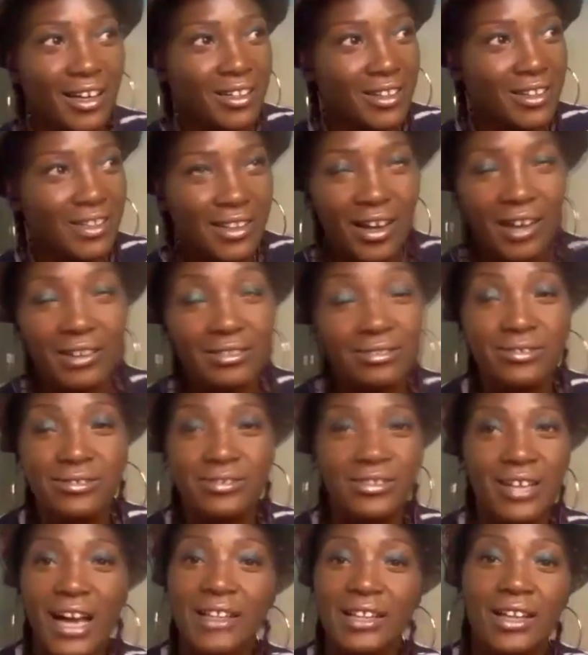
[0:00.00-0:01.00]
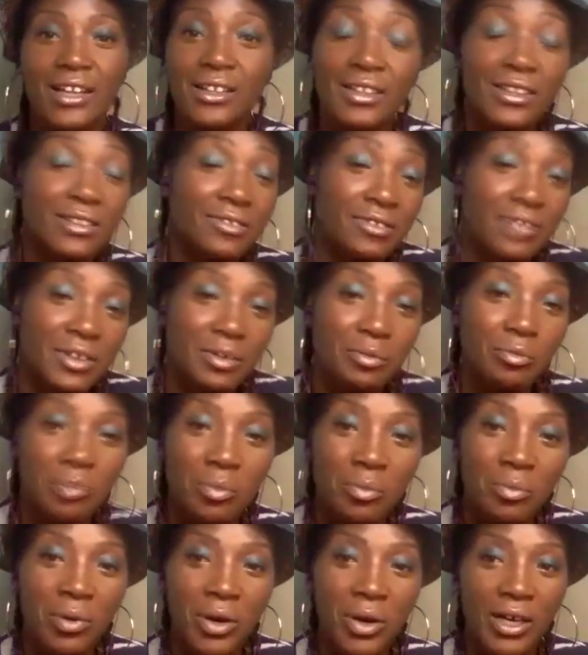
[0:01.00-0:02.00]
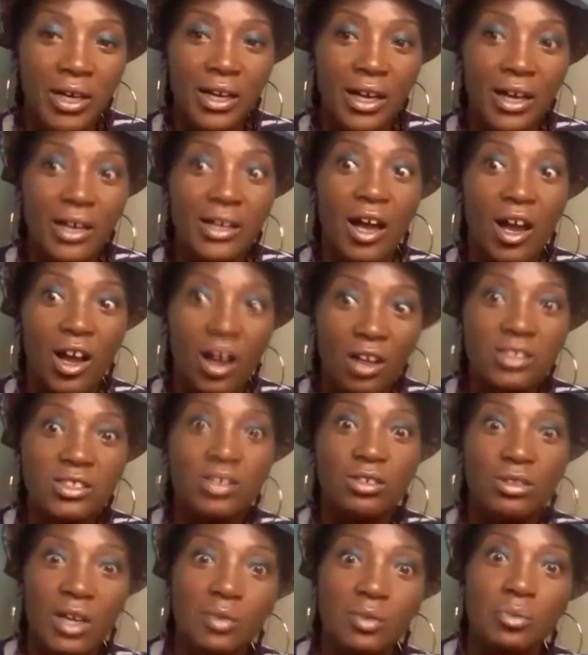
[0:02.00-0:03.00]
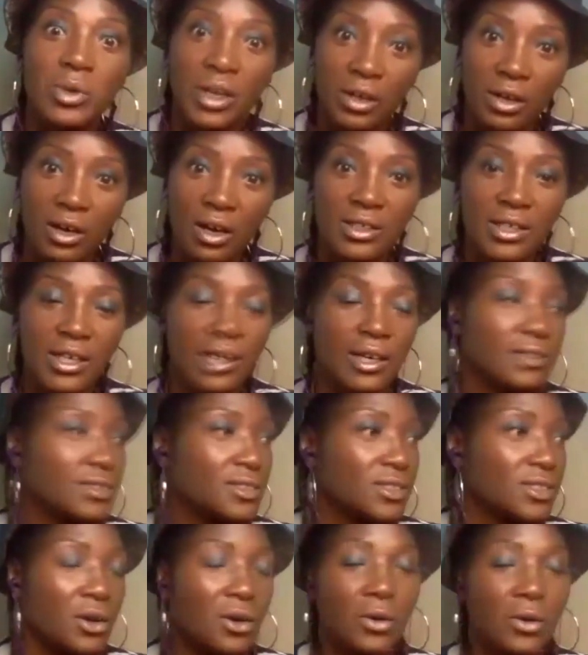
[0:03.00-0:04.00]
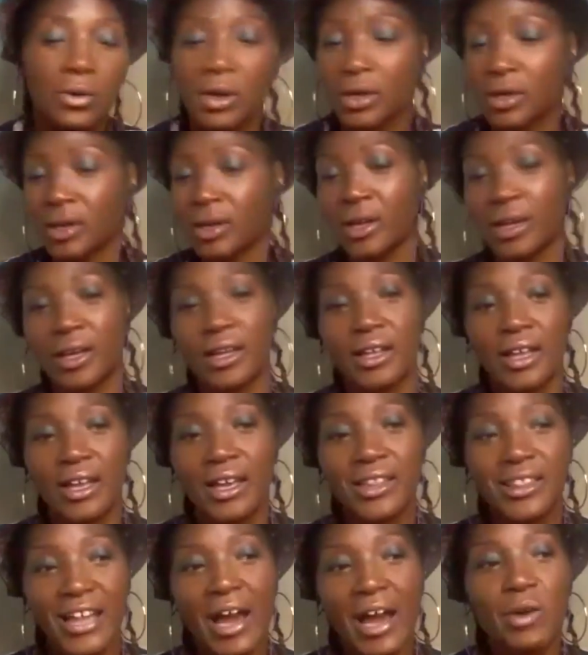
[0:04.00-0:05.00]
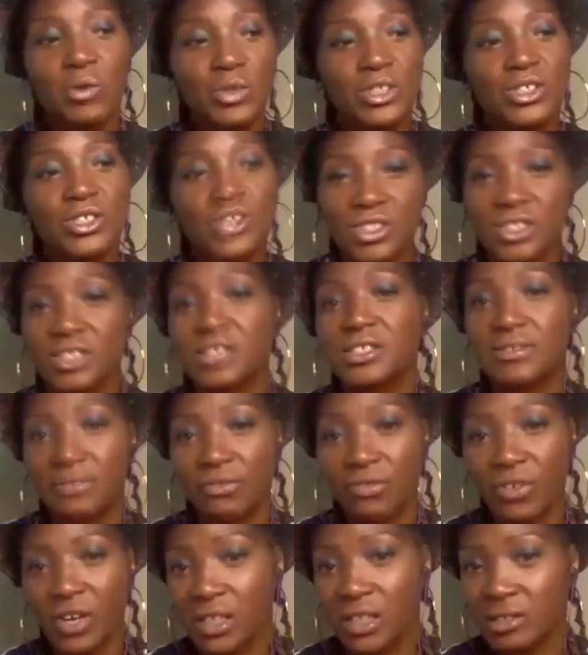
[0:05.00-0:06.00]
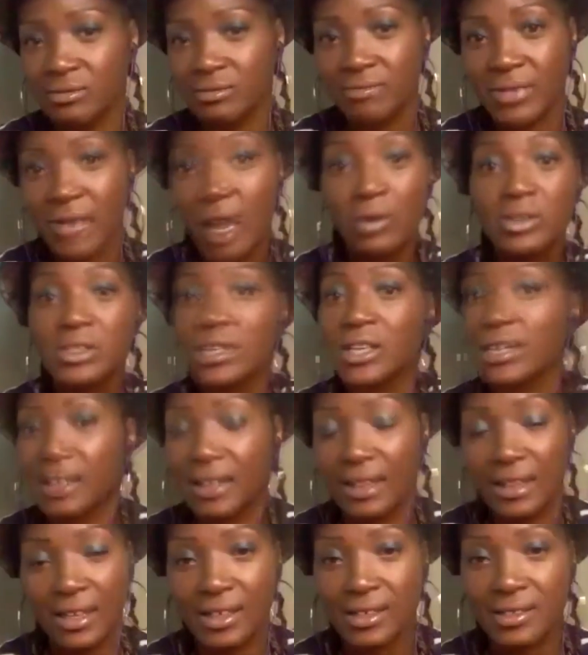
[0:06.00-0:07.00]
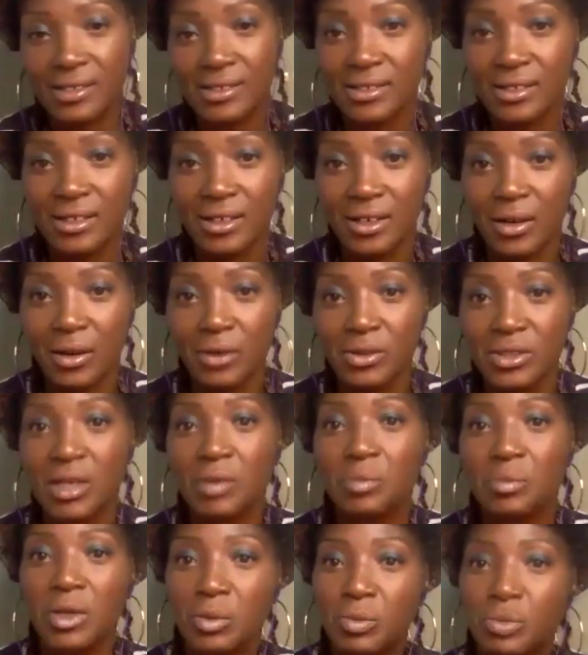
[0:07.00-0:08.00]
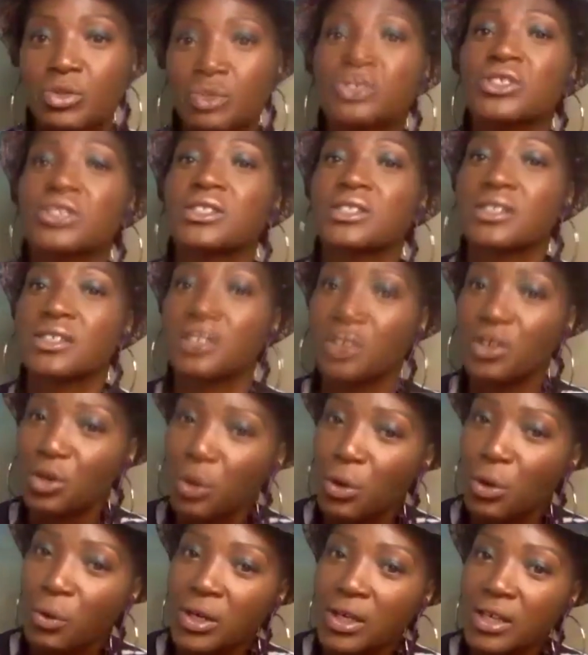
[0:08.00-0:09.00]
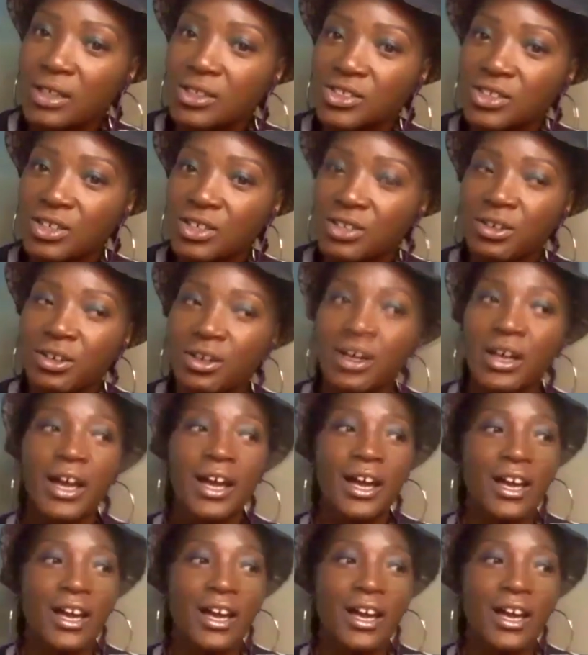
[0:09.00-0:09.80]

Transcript: uh, I love them. And I also love Pierre Cardin. So that was just fun. That was like this, it was like people just knowing each other and